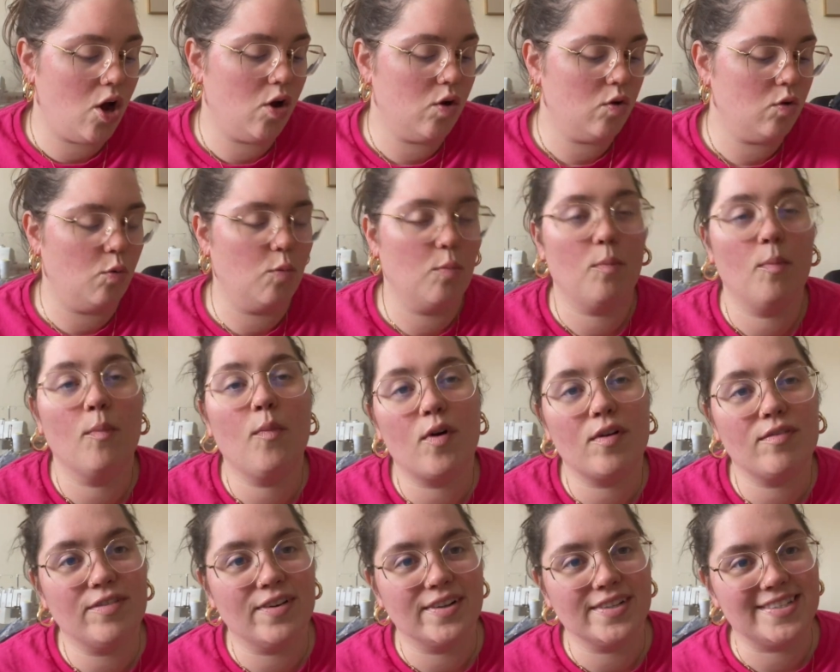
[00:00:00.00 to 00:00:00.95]
Ooh, more
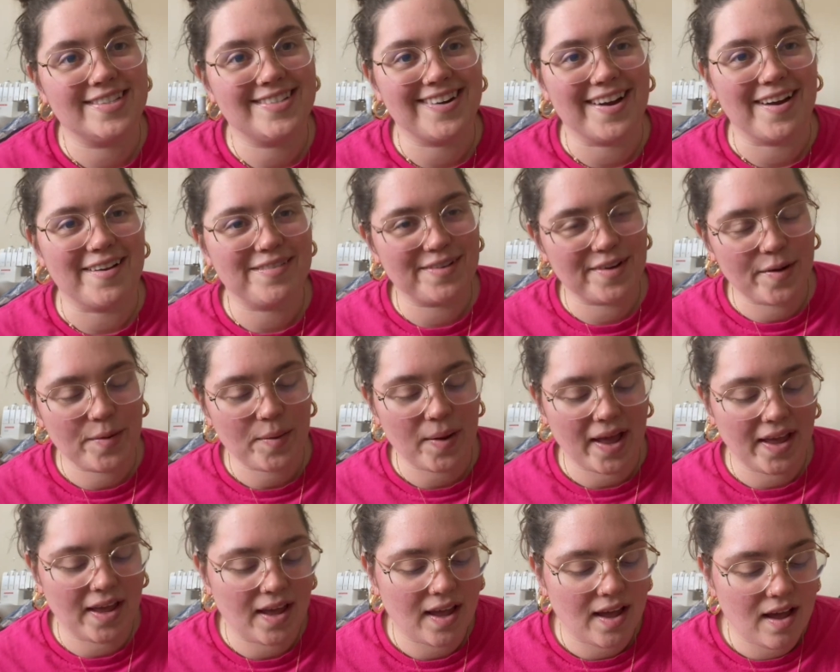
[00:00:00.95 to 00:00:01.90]
fun stuff.
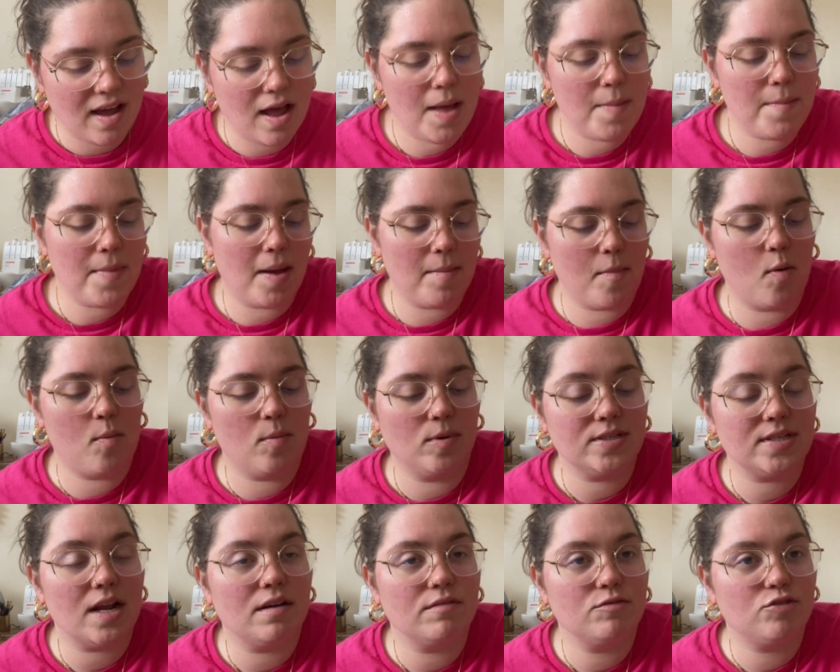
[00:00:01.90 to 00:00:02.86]
Okay, um, I'm
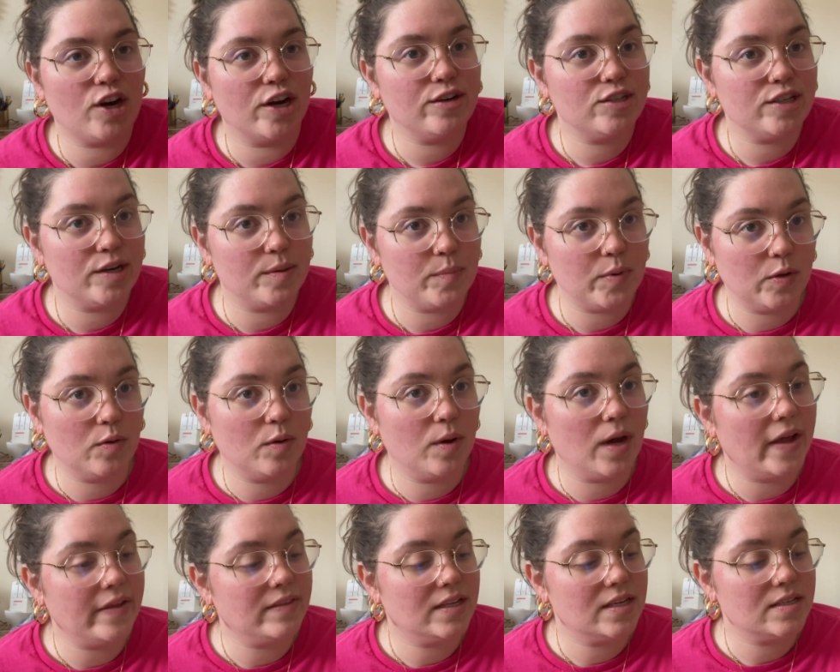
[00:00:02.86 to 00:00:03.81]
almost out of dry shampoo
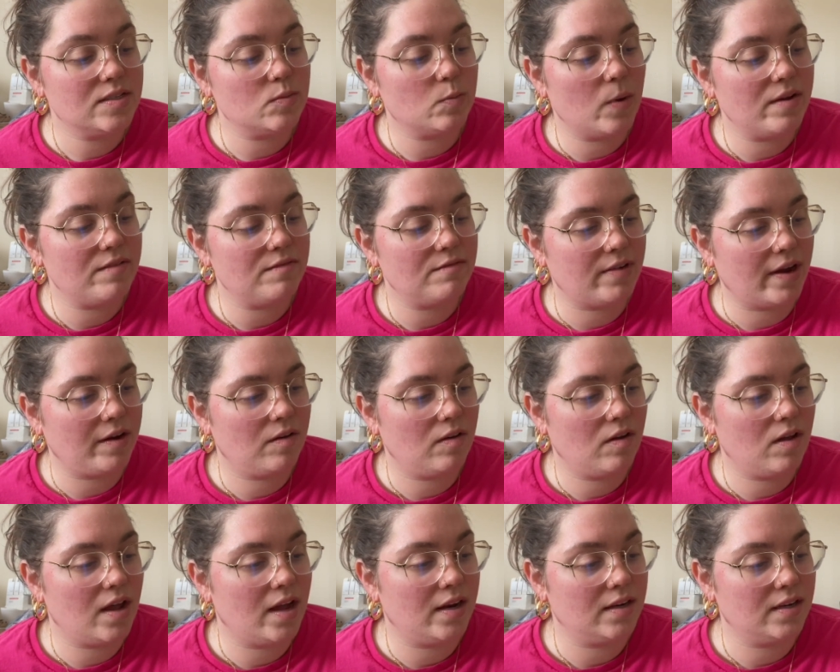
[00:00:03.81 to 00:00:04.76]
and this went viral
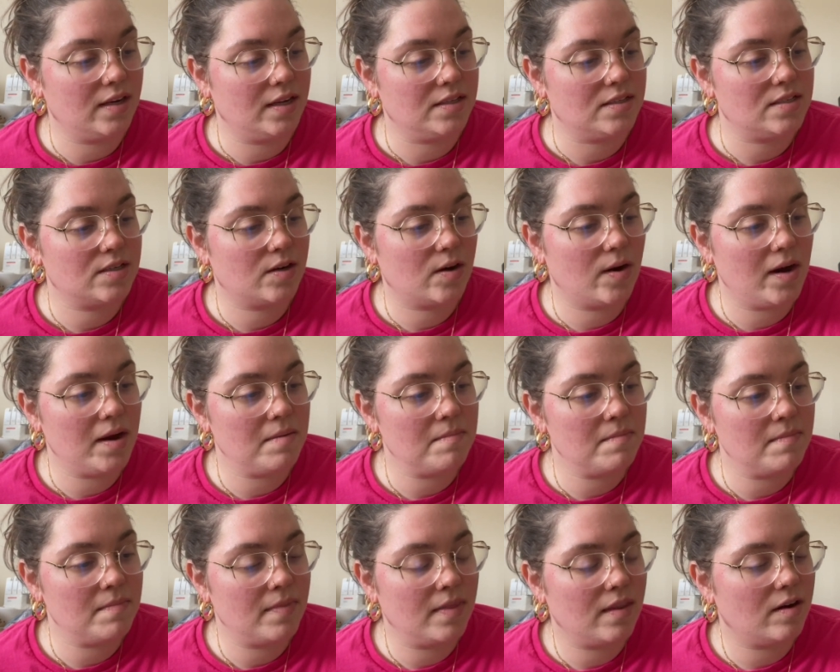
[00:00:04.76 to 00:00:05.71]
on Instagram,
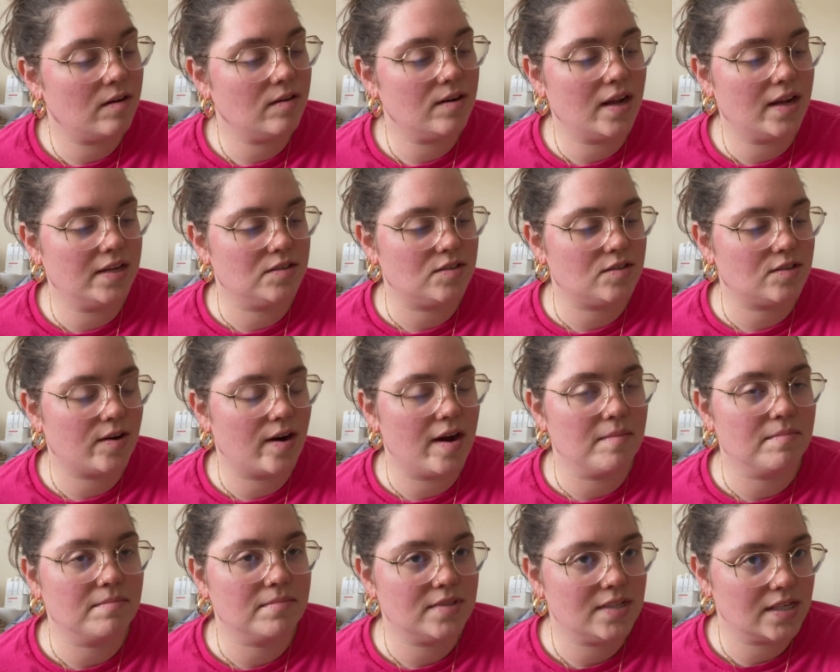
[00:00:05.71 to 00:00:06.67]
or not
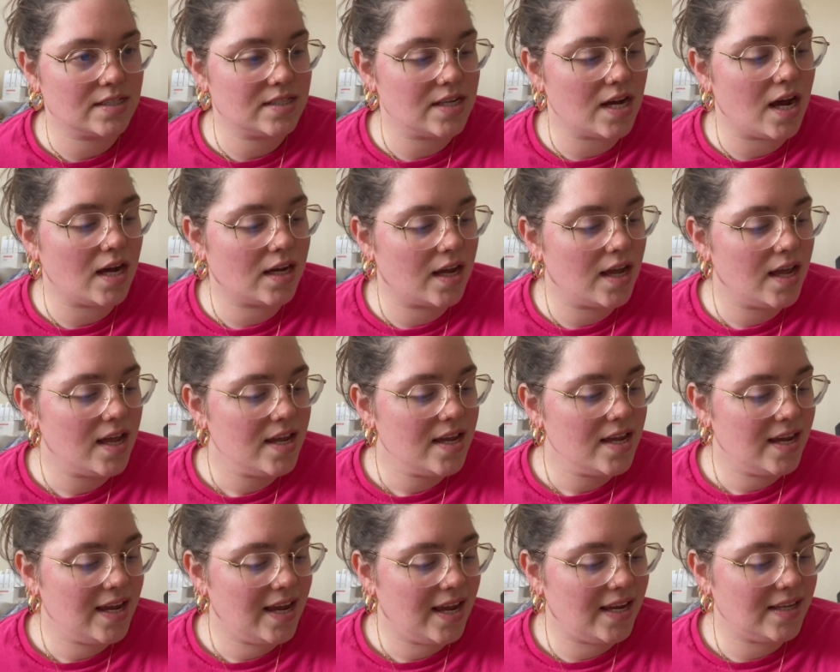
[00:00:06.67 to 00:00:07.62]
Instagram, TikTok.
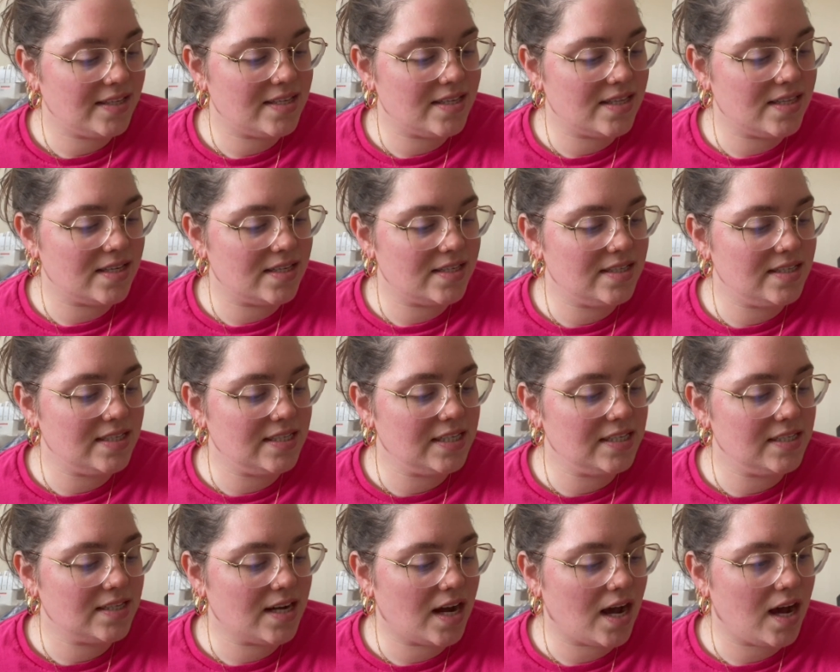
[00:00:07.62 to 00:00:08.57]
It's the
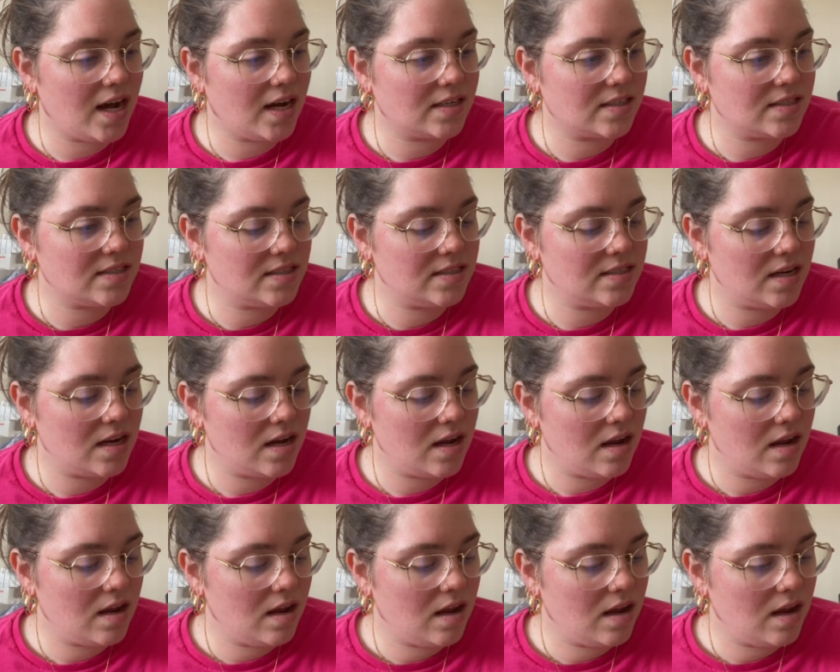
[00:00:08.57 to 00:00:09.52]
Detox
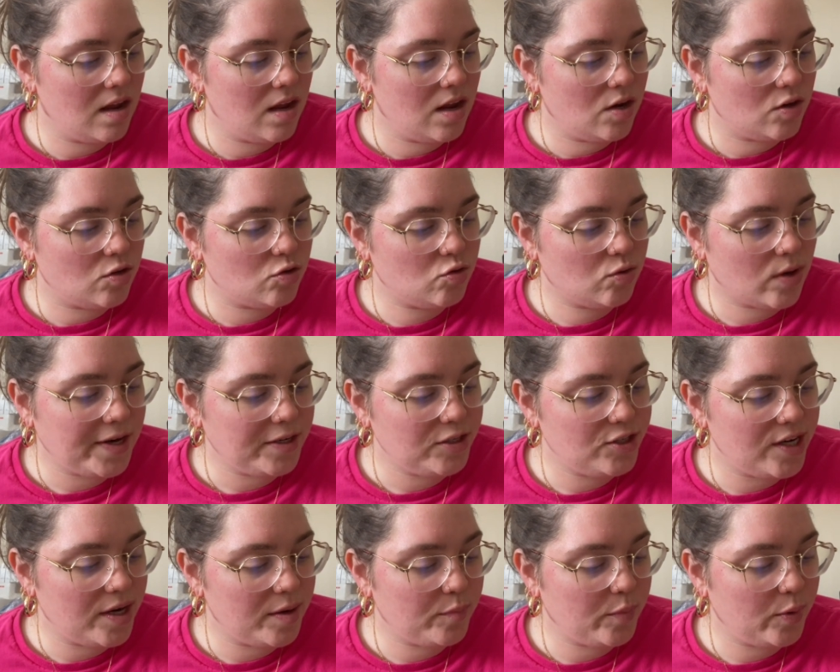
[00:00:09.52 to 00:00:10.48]
Dry
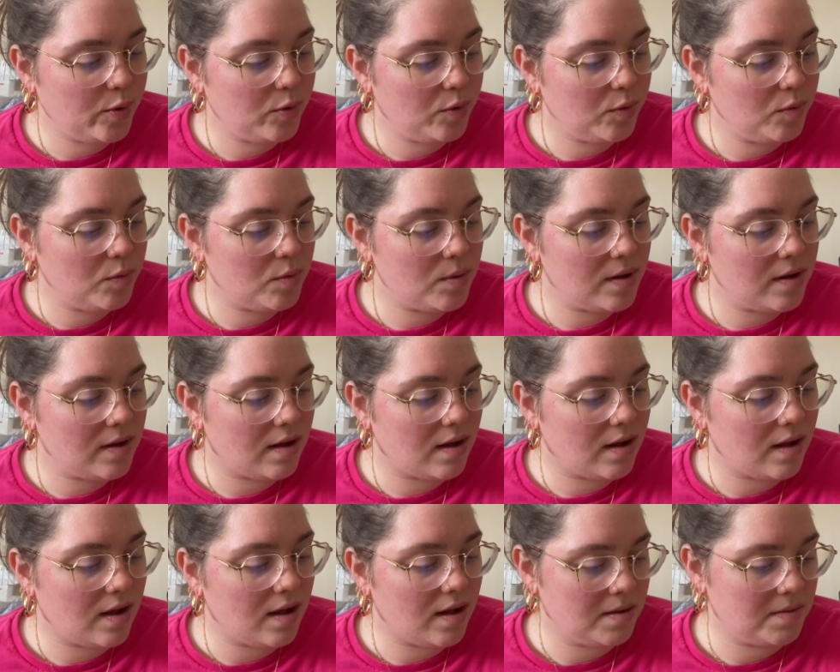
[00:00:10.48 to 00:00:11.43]
Shampoo
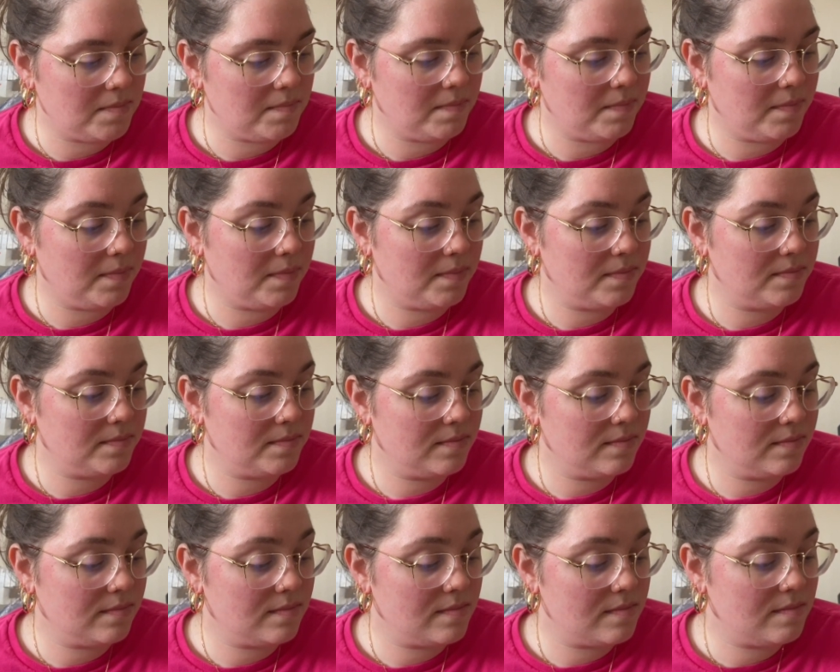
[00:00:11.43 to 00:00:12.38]
um,
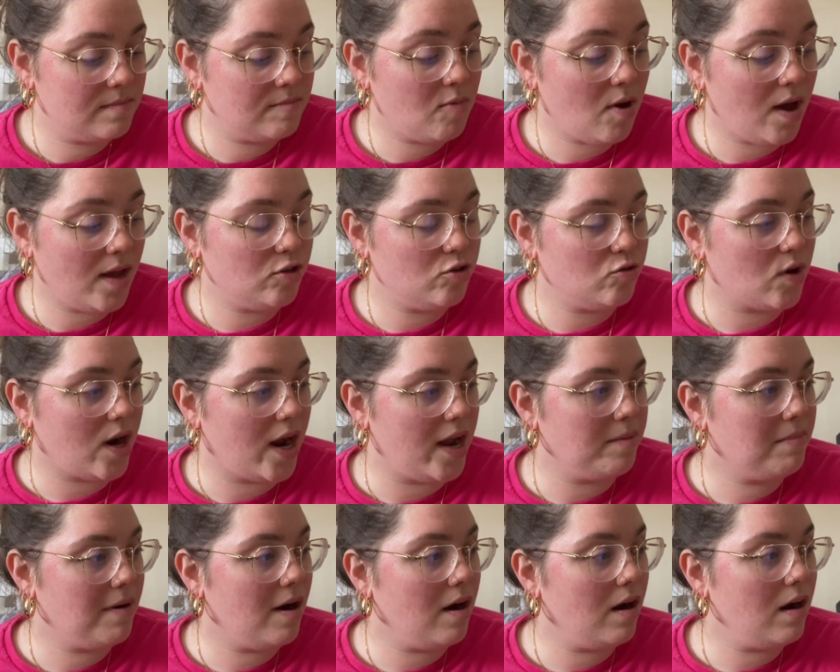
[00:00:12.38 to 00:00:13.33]
by
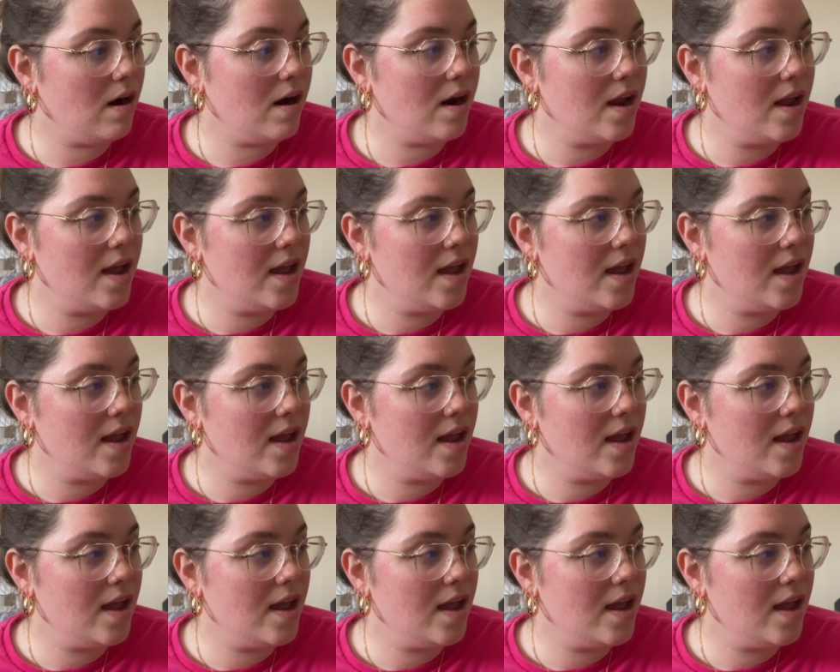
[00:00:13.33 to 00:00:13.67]
Drybar.